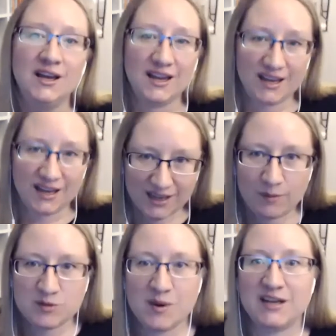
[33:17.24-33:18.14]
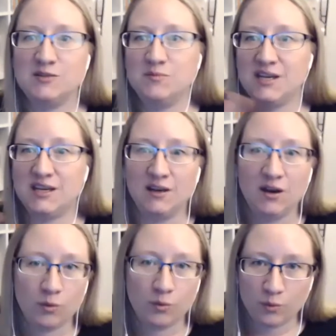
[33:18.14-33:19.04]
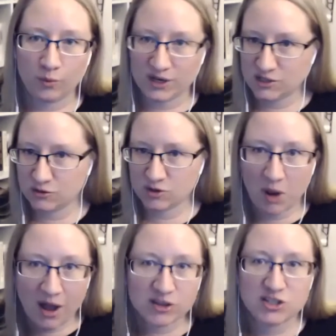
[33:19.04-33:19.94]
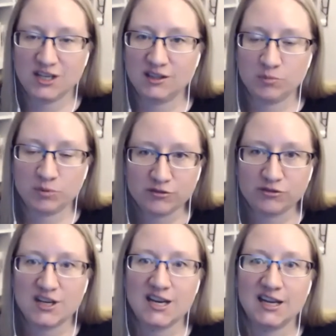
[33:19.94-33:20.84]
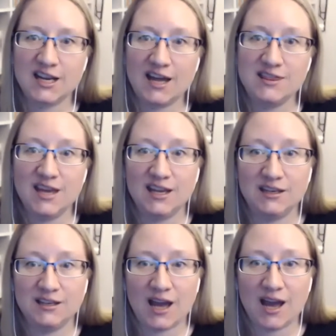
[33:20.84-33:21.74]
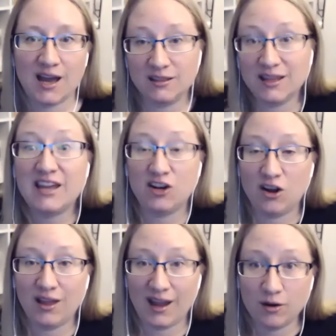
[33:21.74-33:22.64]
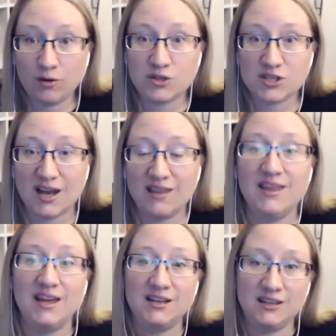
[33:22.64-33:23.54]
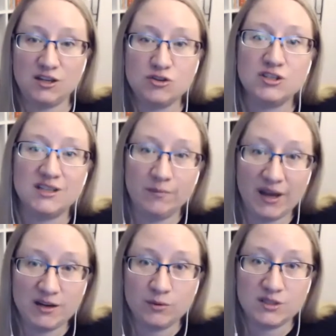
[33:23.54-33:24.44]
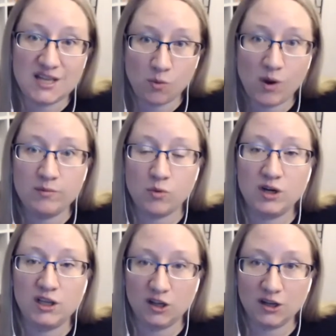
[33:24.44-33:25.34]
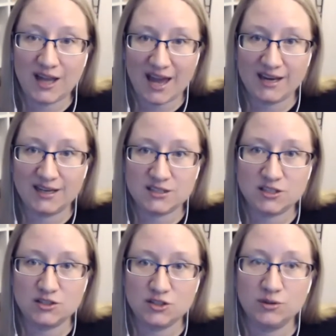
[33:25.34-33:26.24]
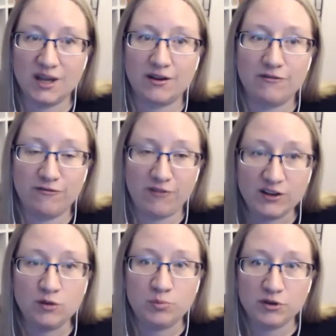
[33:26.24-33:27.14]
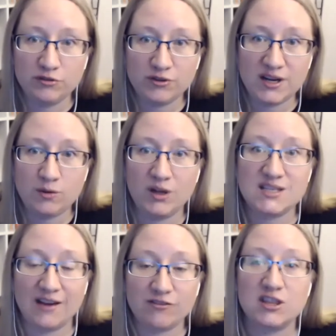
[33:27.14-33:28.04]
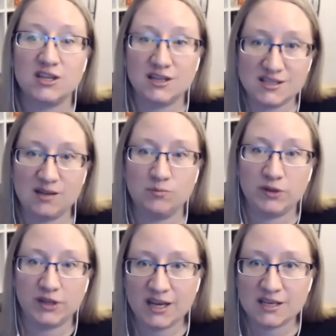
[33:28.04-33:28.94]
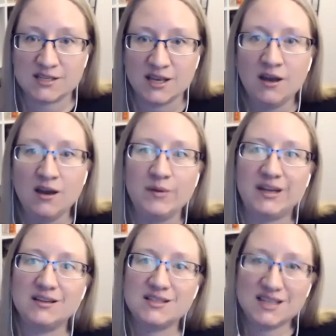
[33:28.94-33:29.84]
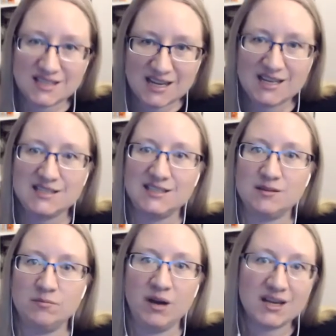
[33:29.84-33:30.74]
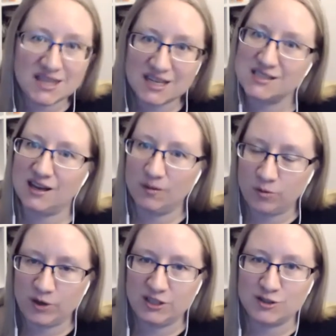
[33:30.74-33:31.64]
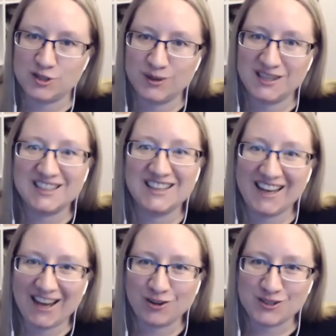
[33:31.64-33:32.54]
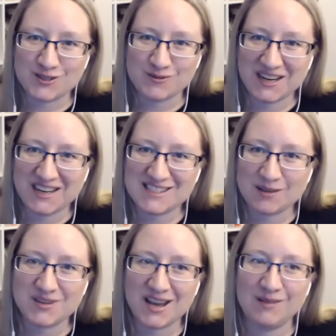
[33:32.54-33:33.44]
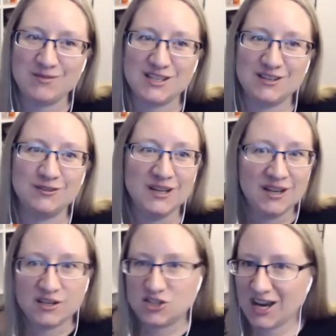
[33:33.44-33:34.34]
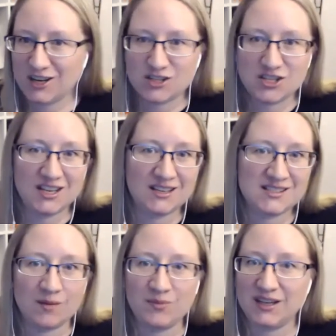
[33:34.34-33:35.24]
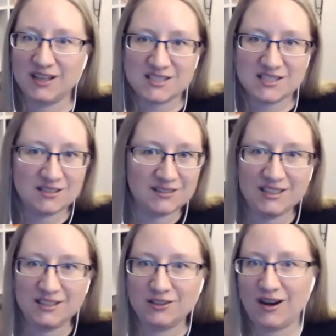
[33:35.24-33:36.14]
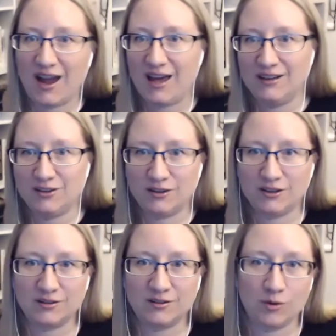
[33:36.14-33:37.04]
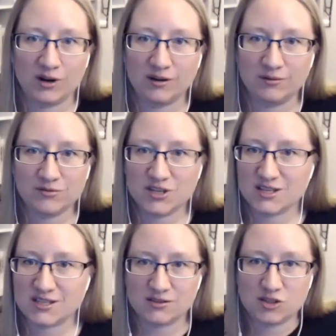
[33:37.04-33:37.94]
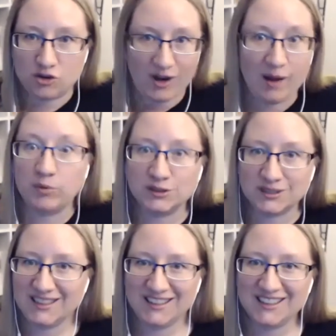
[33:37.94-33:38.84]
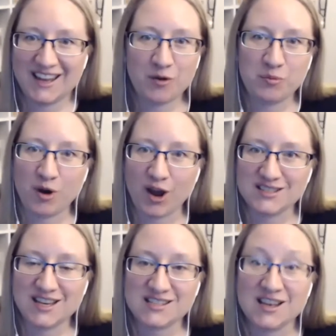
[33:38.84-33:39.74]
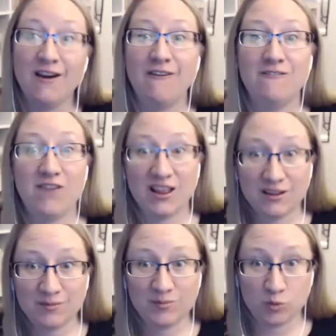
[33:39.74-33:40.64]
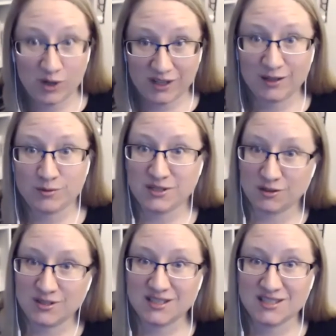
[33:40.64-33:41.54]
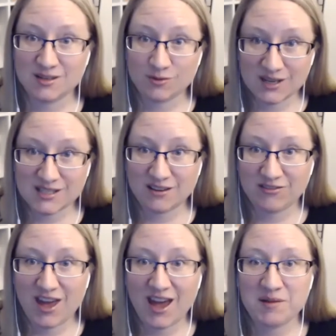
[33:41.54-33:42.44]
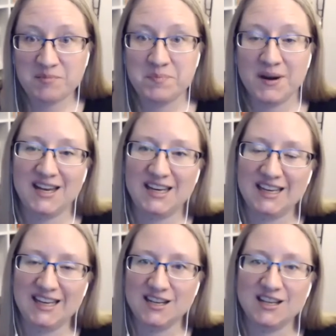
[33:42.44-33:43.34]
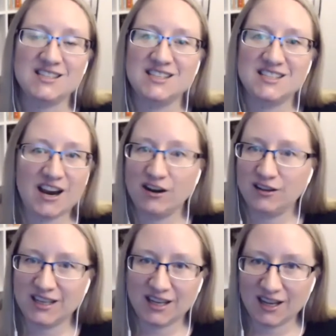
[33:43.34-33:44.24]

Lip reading: it comes back to me. We do the polishing, the proofreading, and then I lay it all out. And then usually Amanda will take one more look at it to do like a final proofread once everything is in place. Because it's easy to muck things up when you're doing the layouts, right? Sometimes you change things, something gets deleted or added or just scrambled in the layout process. Vellum really reduces the risk of that, but it doesn't entirely